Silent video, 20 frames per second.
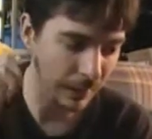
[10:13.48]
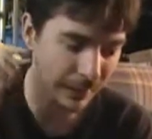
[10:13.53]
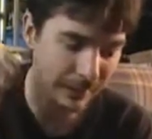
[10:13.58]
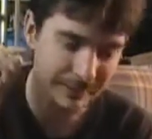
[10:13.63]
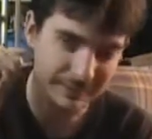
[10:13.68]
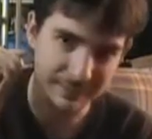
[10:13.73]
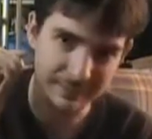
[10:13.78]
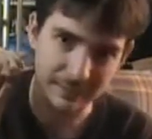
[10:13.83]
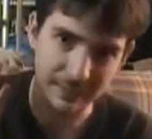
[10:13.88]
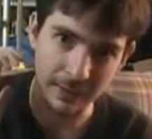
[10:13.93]

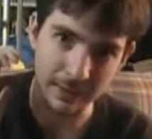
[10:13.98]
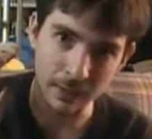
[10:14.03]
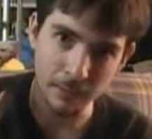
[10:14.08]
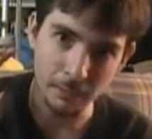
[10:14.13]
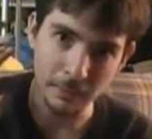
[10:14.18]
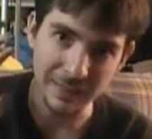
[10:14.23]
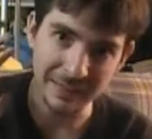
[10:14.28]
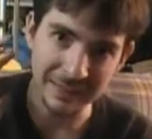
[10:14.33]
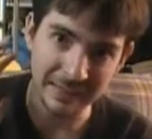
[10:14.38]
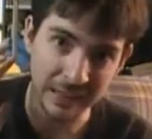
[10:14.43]
it's gonna
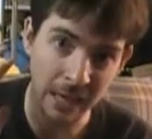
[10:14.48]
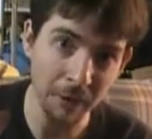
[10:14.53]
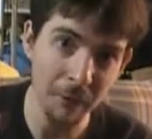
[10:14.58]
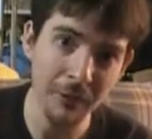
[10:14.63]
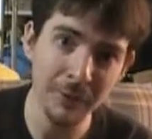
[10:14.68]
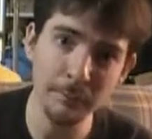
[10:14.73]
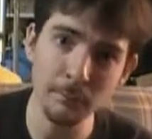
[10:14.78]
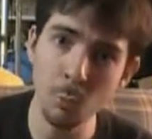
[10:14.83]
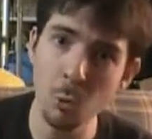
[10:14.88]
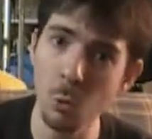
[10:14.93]
be
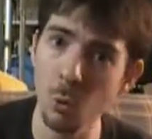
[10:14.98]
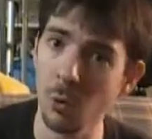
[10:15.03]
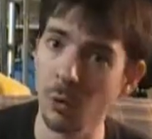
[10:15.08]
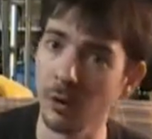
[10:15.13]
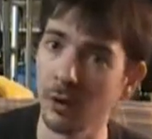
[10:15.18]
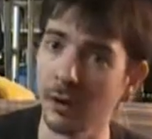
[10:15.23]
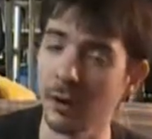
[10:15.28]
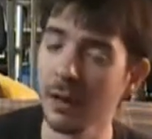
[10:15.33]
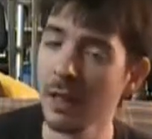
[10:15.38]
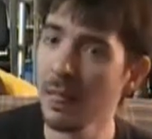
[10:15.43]
nothing
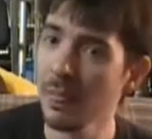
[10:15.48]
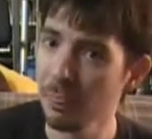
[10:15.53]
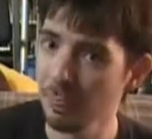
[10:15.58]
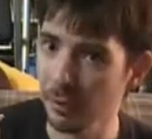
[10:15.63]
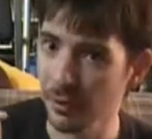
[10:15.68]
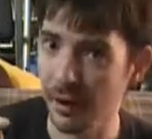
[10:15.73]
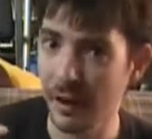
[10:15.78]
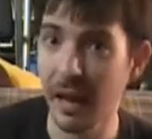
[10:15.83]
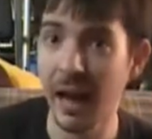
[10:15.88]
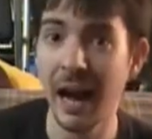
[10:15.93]
more
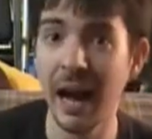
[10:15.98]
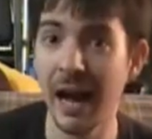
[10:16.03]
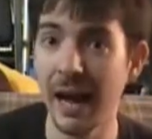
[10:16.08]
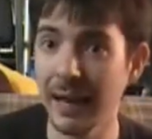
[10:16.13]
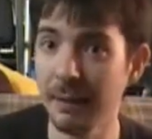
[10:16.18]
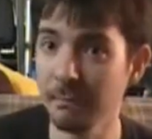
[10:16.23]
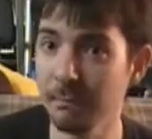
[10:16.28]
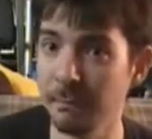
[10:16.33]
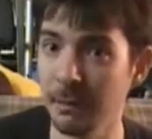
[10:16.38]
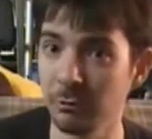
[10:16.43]
than a
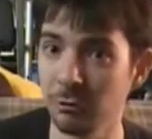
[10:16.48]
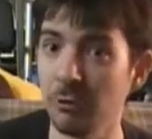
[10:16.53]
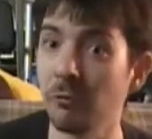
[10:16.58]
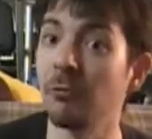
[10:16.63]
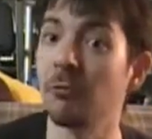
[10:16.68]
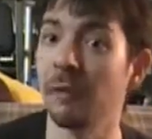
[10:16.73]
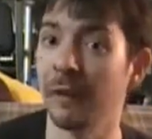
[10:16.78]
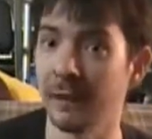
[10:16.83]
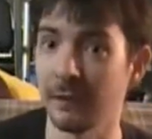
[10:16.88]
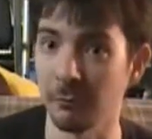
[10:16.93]
high-budget
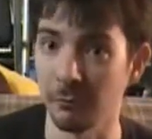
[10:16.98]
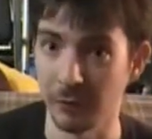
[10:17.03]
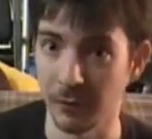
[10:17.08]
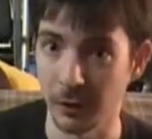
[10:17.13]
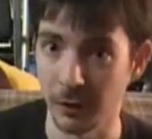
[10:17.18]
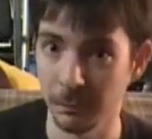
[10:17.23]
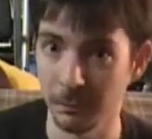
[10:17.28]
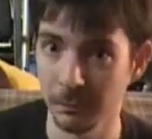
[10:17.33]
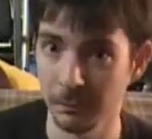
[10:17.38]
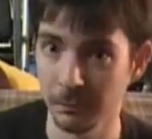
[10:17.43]
fan
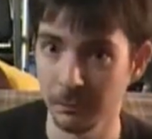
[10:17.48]
film